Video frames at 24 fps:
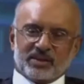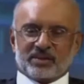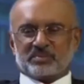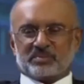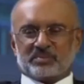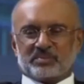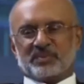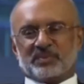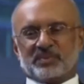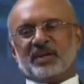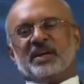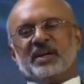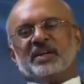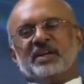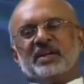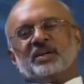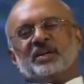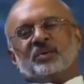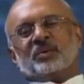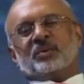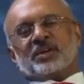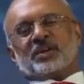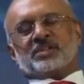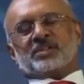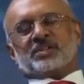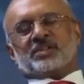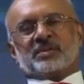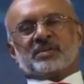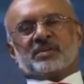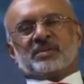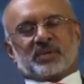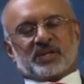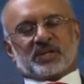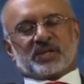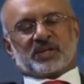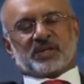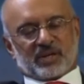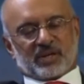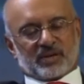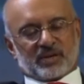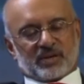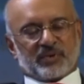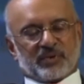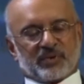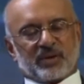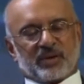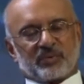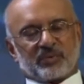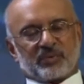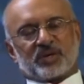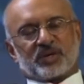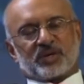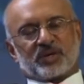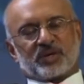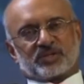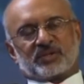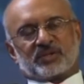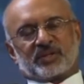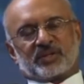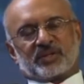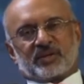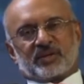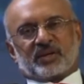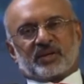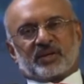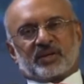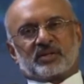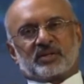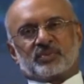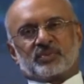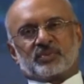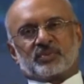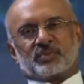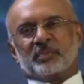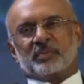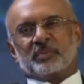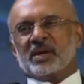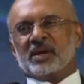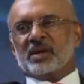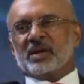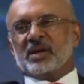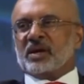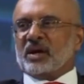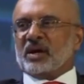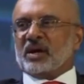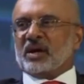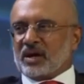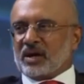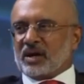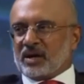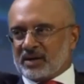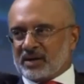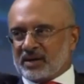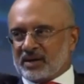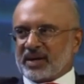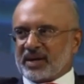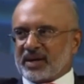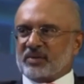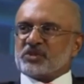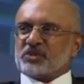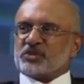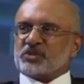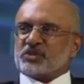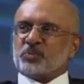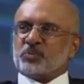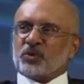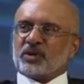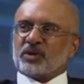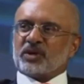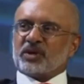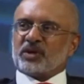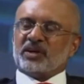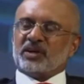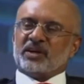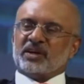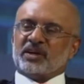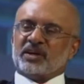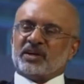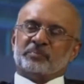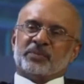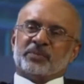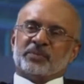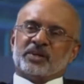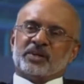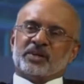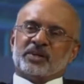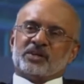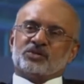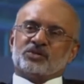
The related question, again, if I have a question on that regard as well, again, we spoke earlier.